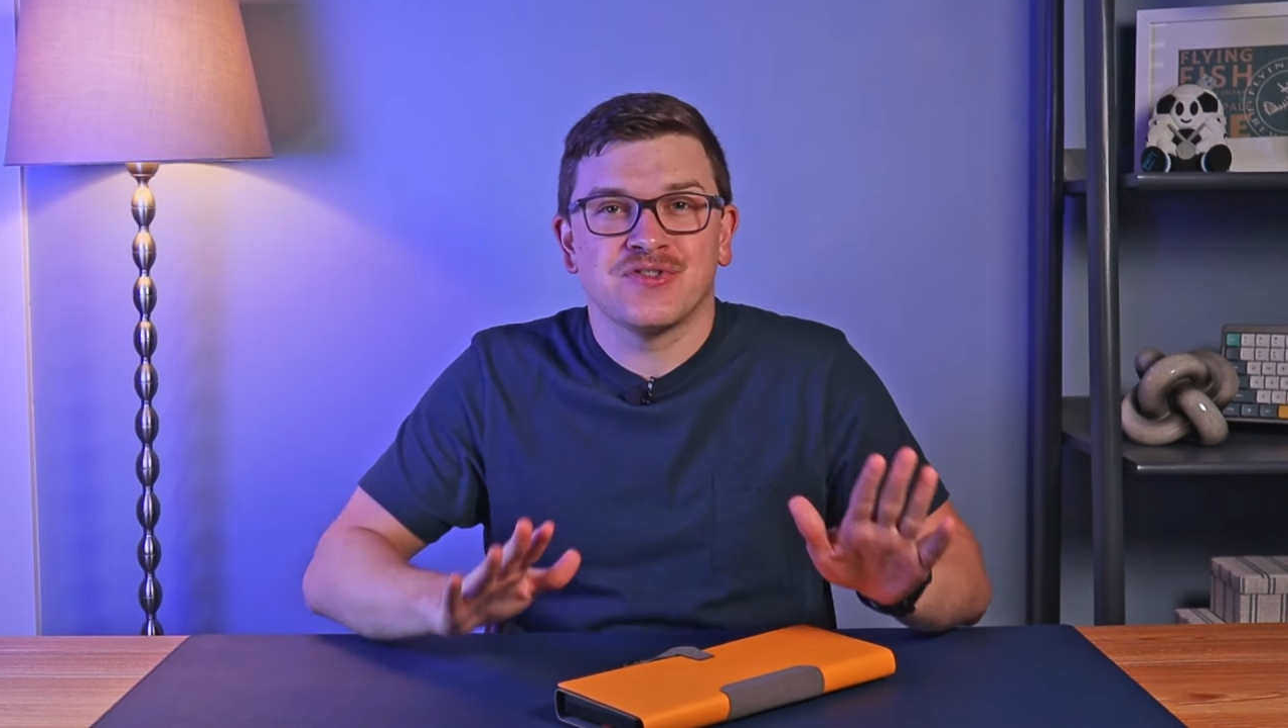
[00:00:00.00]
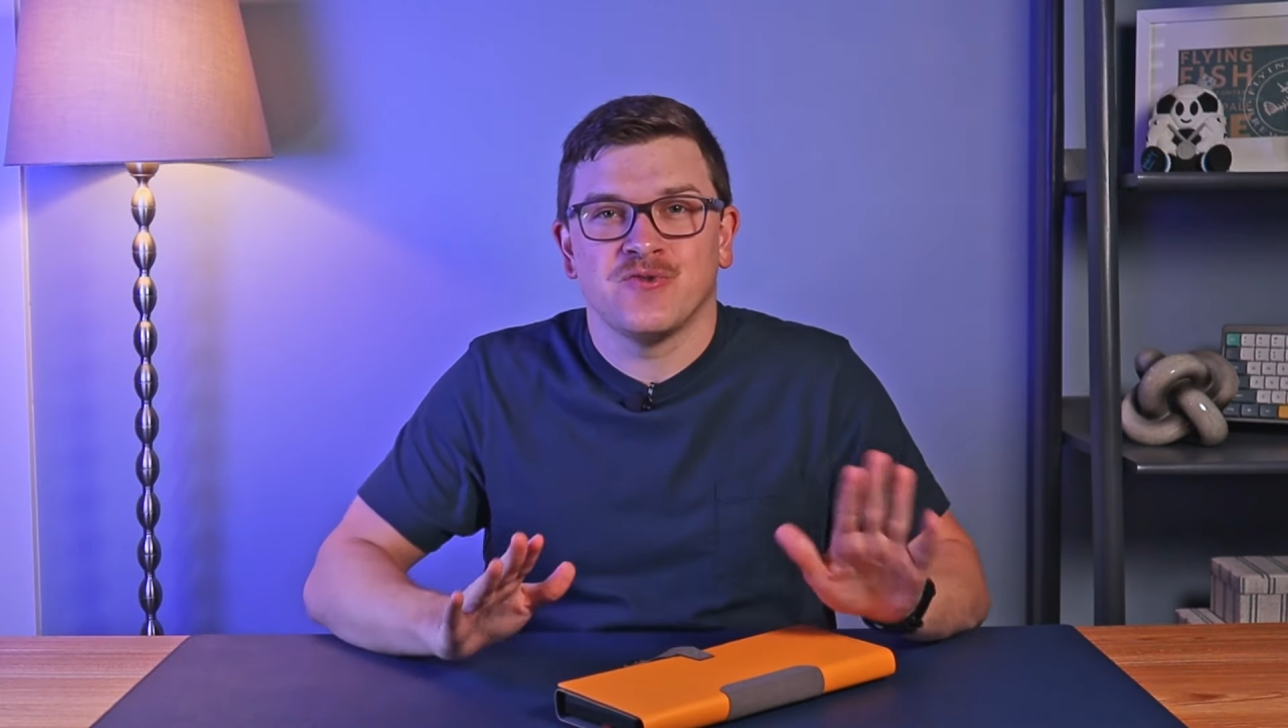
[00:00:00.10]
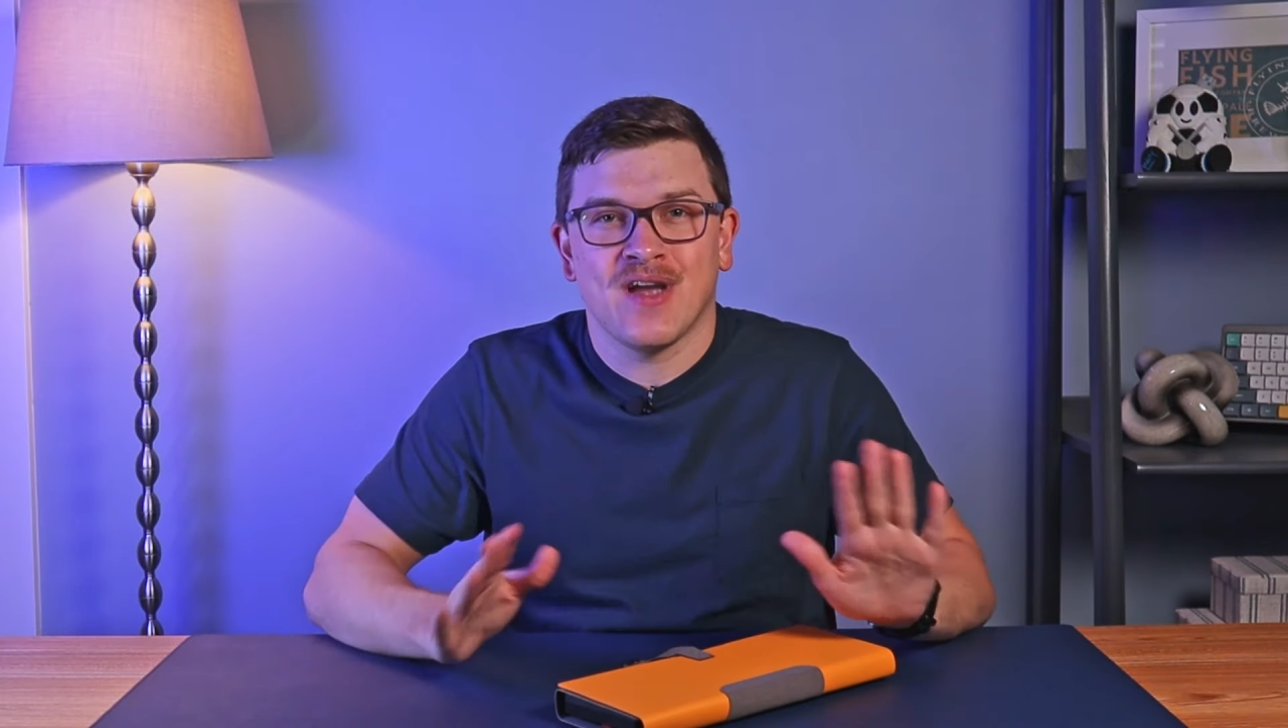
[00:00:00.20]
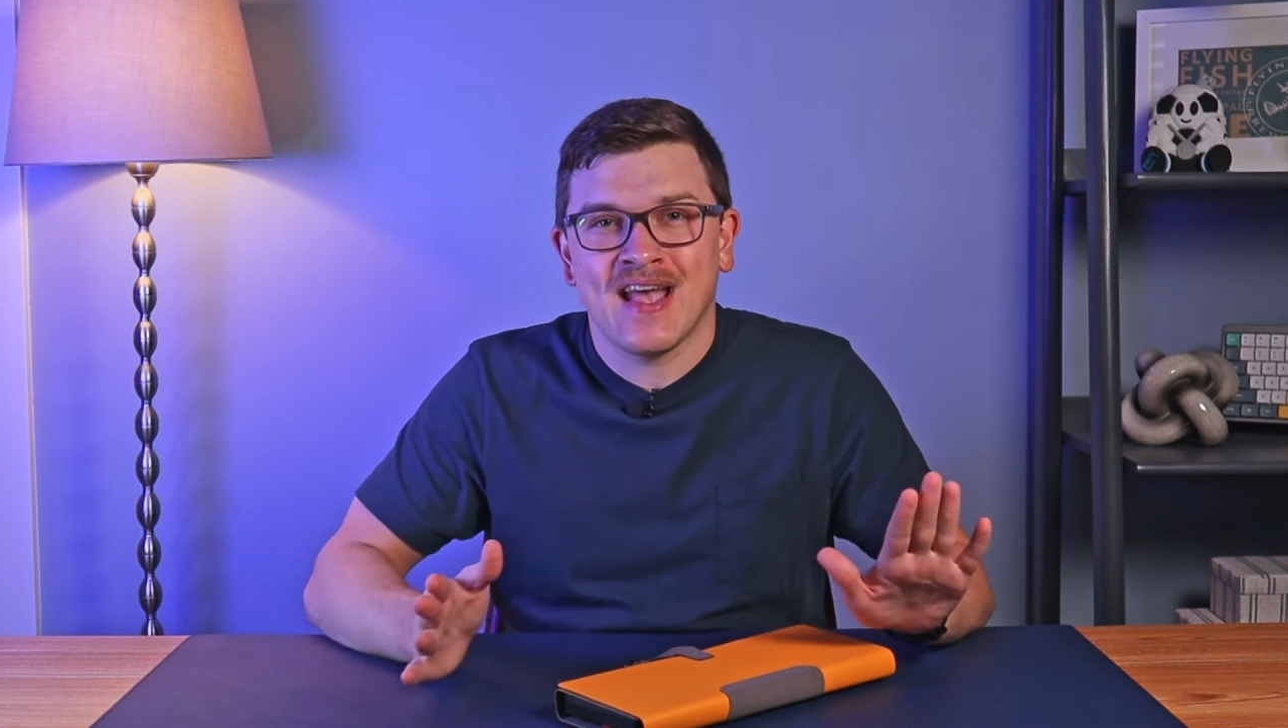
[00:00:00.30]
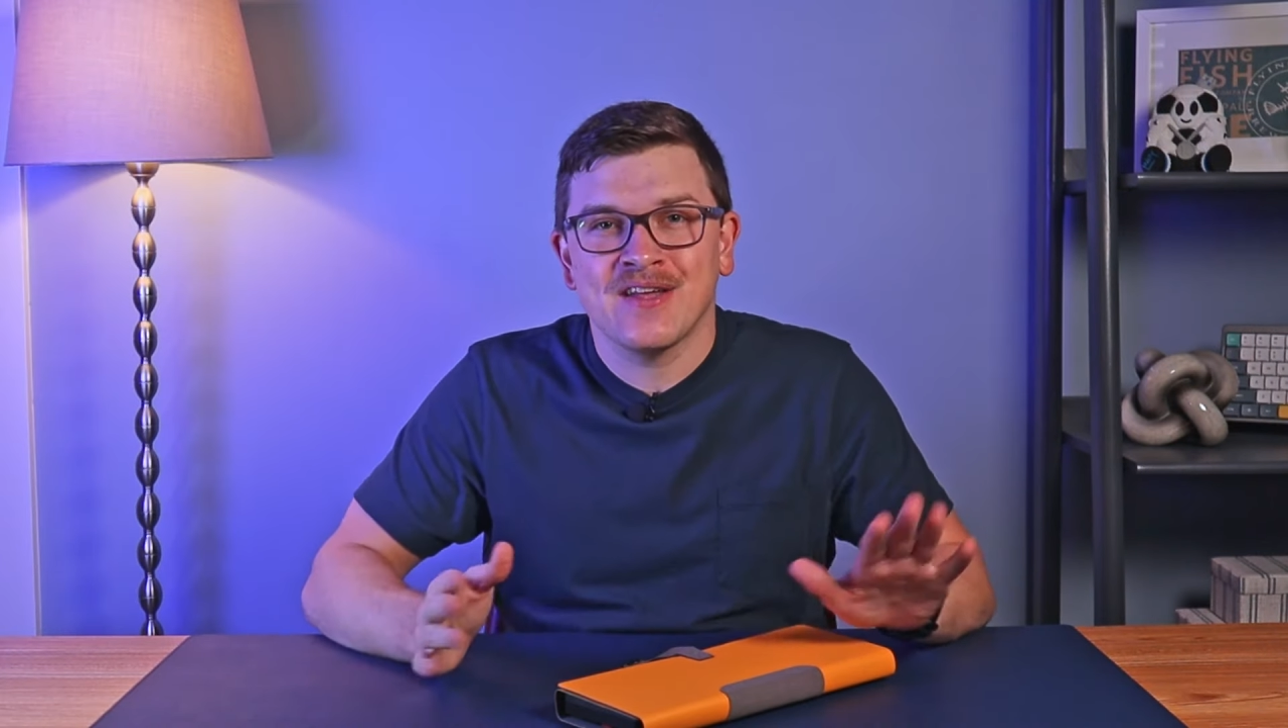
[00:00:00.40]

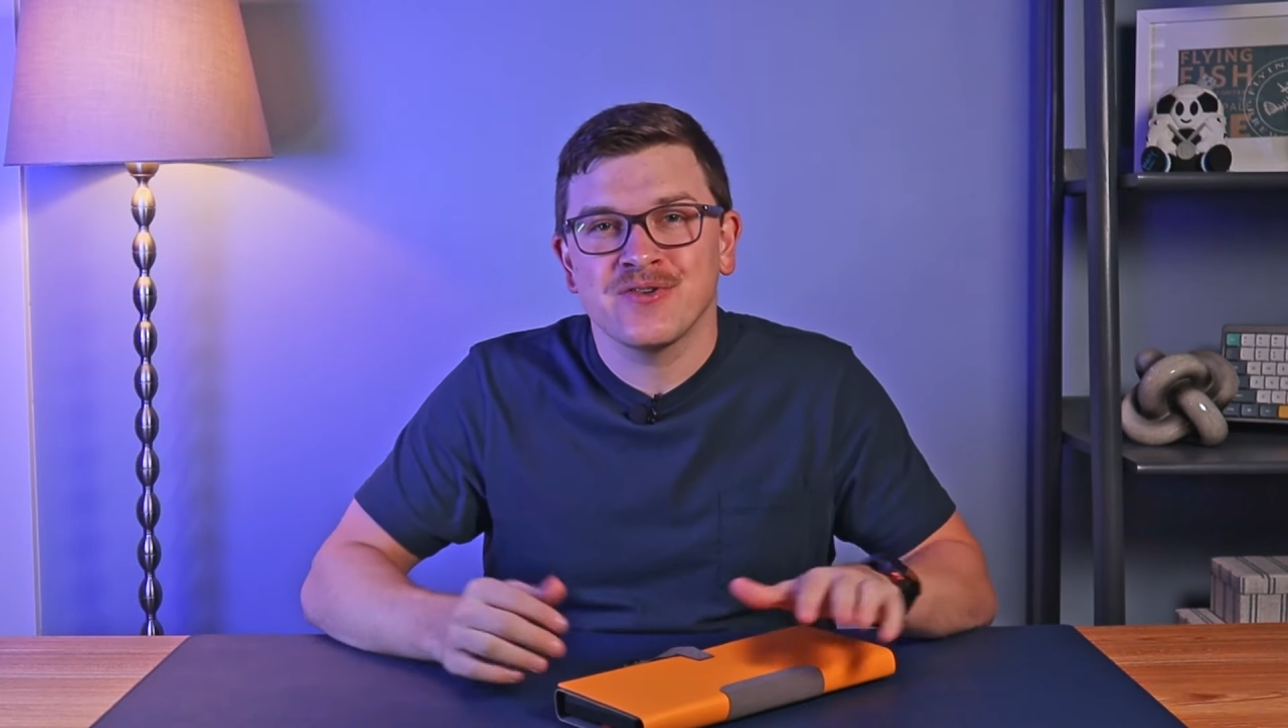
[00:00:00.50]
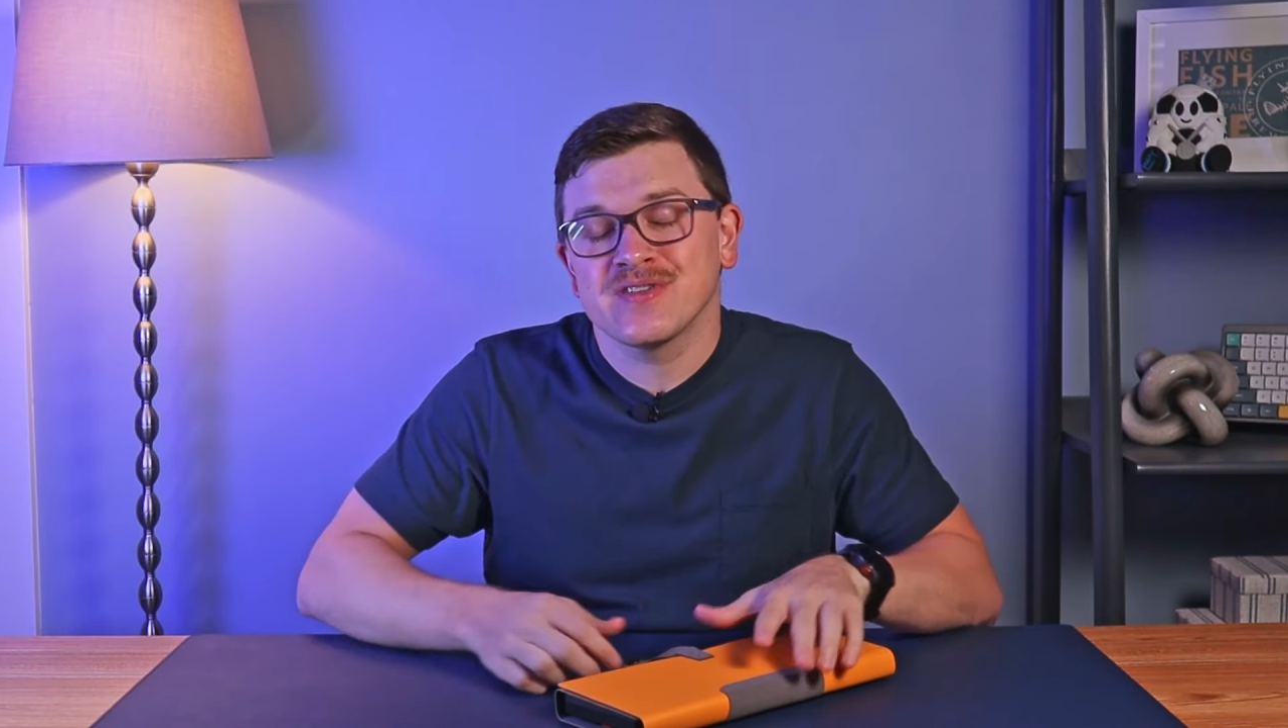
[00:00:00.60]
to handle